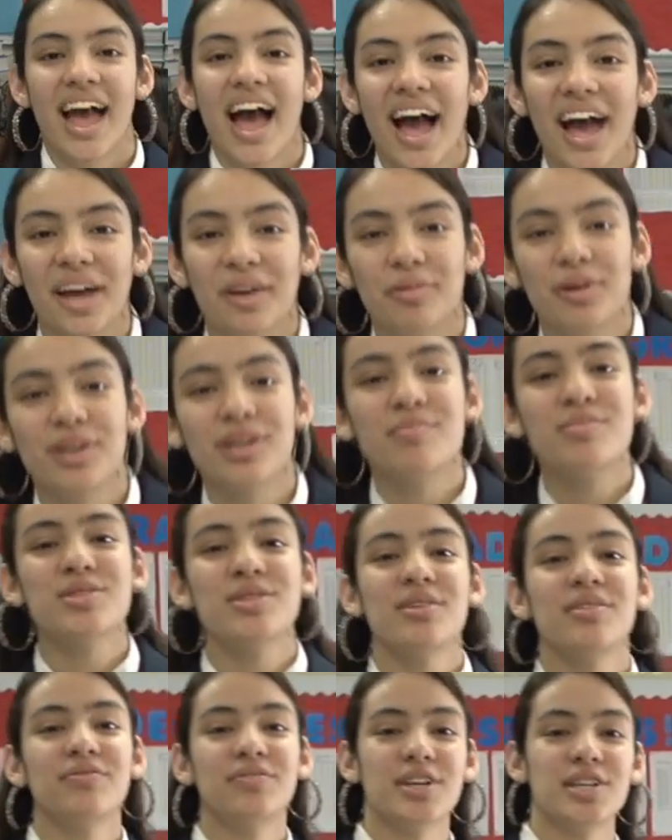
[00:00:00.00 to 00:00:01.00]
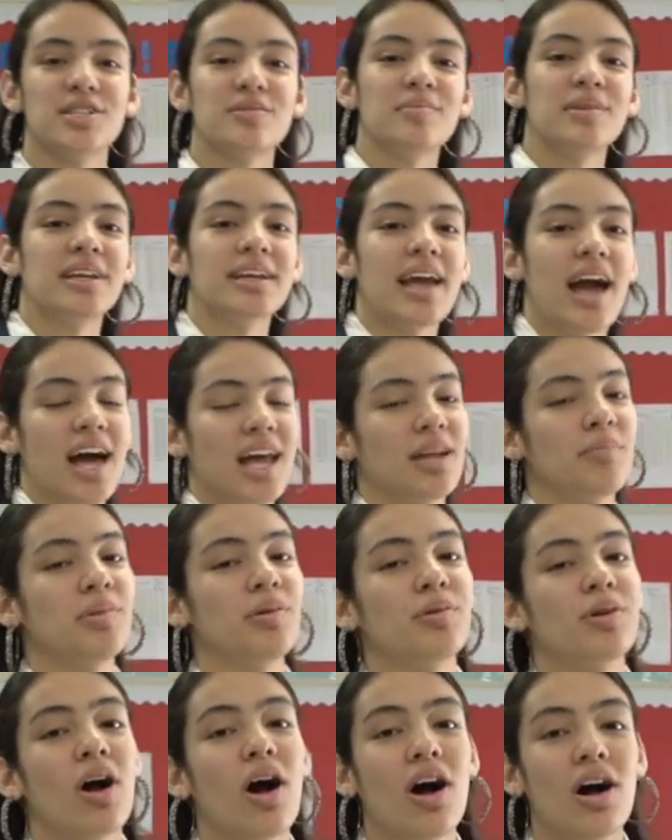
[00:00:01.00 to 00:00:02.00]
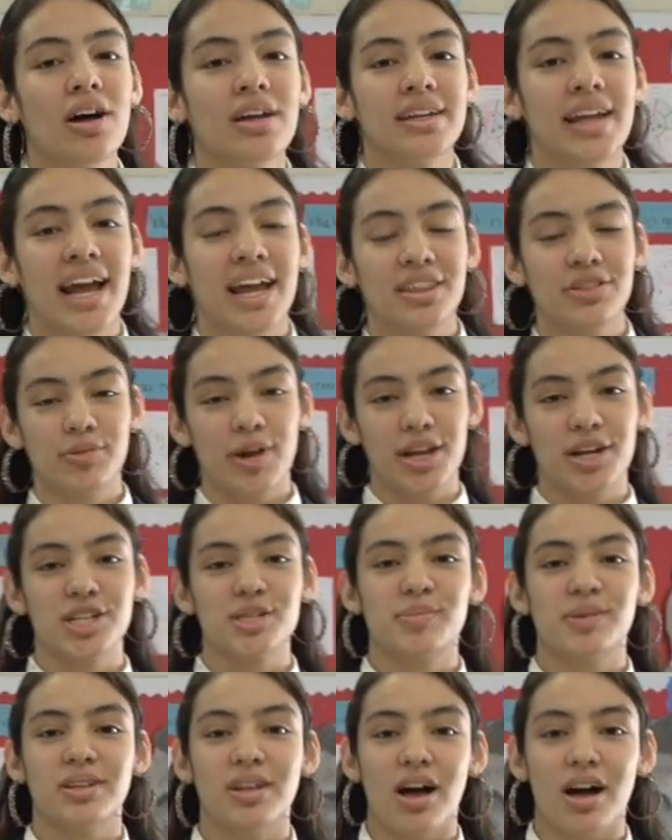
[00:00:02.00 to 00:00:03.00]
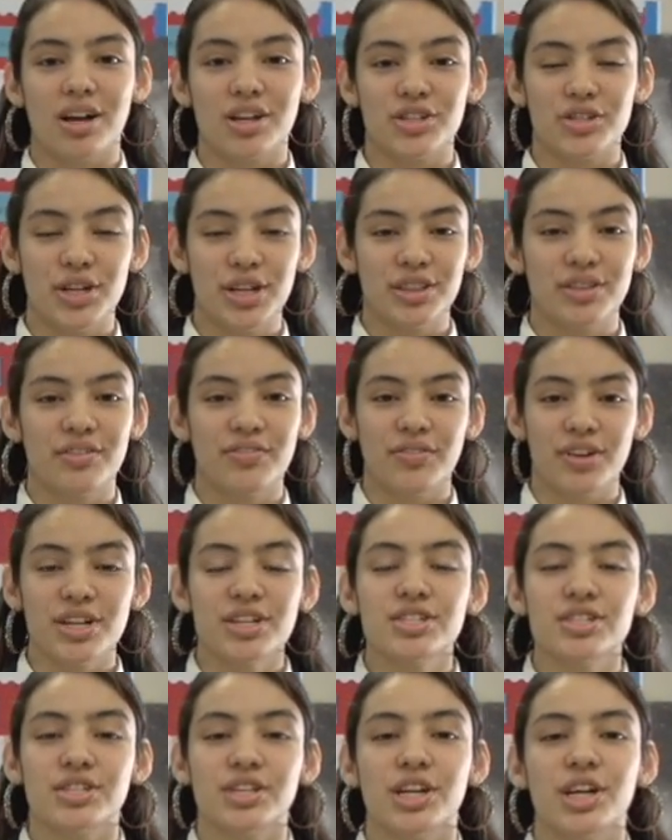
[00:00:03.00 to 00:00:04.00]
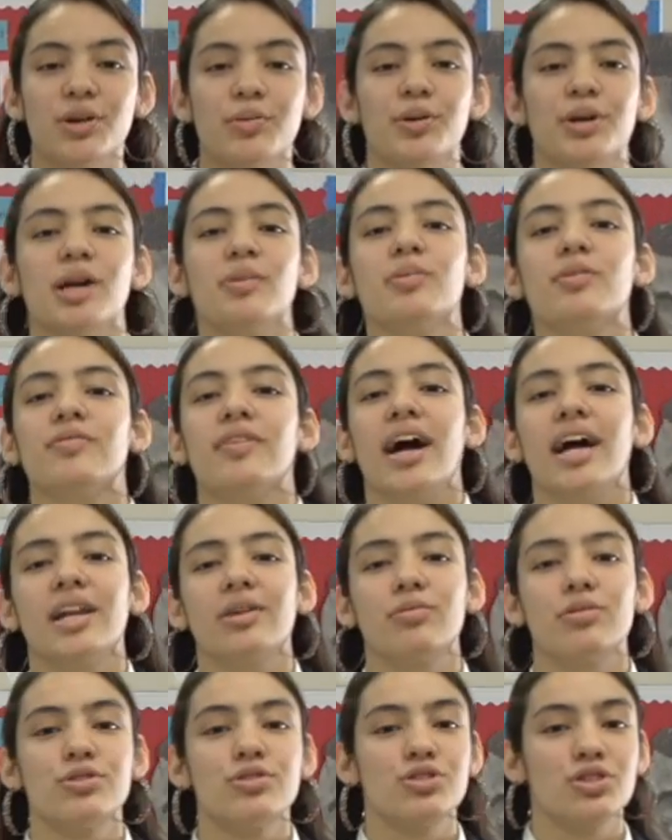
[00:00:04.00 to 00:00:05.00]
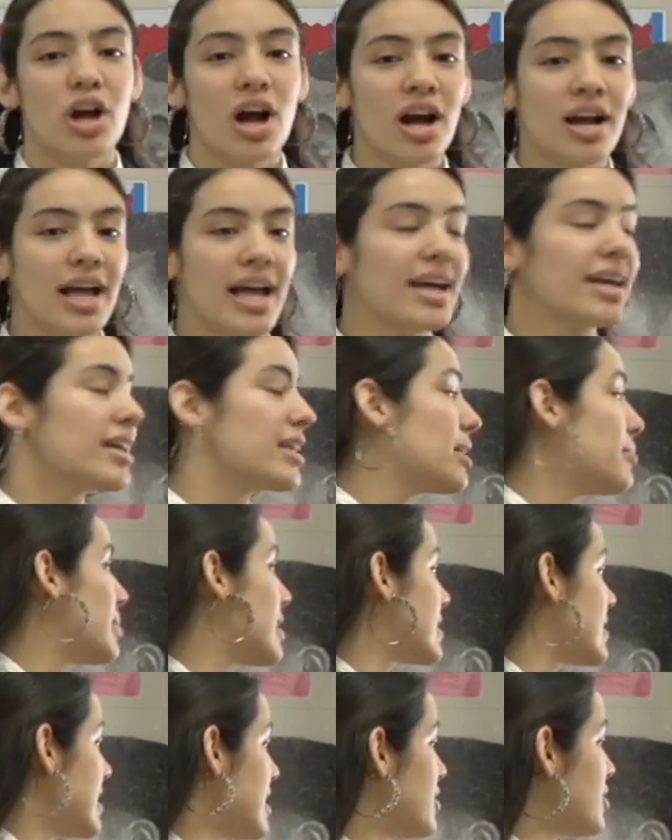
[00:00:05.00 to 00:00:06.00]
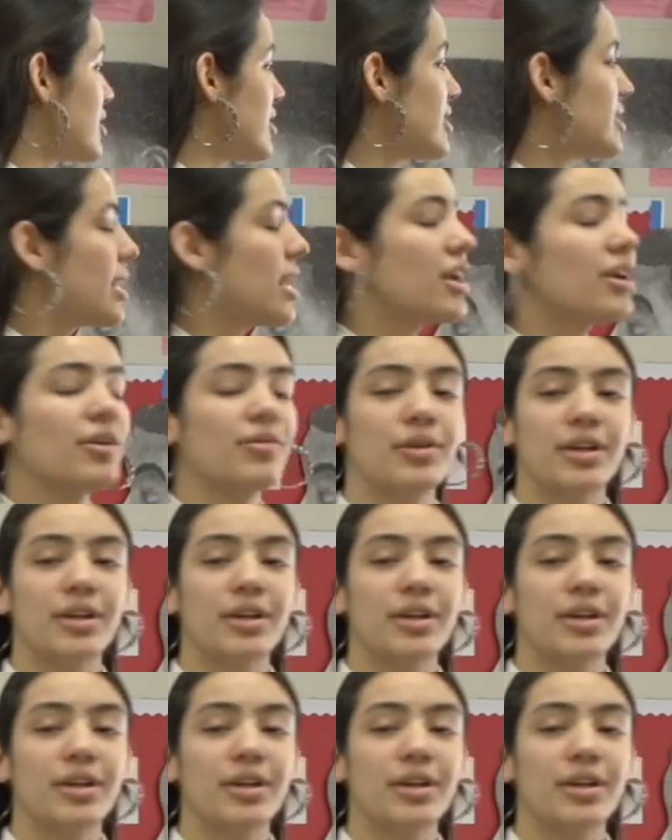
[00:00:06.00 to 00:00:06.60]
Hi, welcome to the Freshman Academy where all ninth graders belong. During the first year, we are provided with strong academic teachers and